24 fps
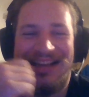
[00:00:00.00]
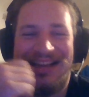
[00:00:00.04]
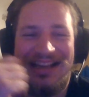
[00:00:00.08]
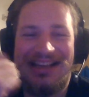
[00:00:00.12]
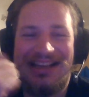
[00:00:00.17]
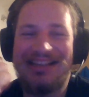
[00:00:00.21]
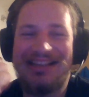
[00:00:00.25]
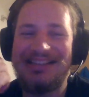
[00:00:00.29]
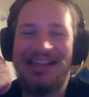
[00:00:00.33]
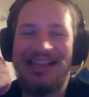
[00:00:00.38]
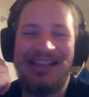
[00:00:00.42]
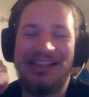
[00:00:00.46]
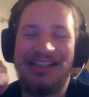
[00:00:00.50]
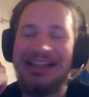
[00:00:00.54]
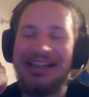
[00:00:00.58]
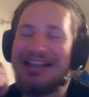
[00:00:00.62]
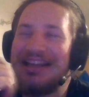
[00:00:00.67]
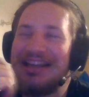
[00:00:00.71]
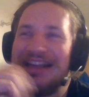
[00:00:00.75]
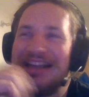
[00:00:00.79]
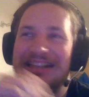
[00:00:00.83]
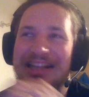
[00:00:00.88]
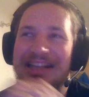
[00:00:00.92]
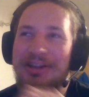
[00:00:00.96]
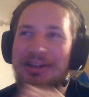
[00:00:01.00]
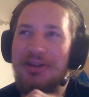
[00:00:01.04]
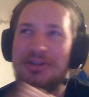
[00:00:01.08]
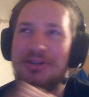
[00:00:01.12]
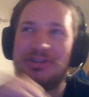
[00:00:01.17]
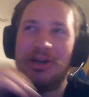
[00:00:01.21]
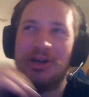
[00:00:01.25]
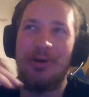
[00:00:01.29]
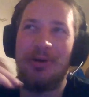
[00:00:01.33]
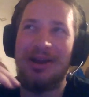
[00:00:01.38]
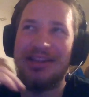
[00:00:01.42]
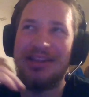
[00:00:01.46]
because like they don't
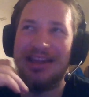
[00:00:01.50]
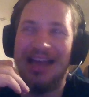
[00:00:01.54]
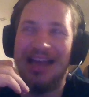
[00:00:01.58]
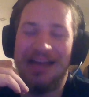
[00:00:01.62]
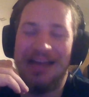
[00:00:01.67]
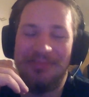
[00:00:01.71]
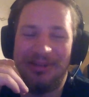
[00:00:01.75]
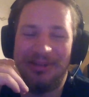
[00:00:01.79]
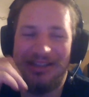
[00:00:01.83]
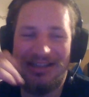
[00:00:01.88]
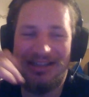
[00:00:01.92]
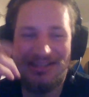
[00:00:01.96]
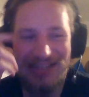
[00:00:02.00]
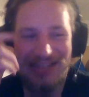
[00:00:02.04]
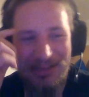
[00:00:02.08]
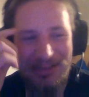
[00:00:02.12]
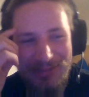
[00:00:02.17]
show any happiness.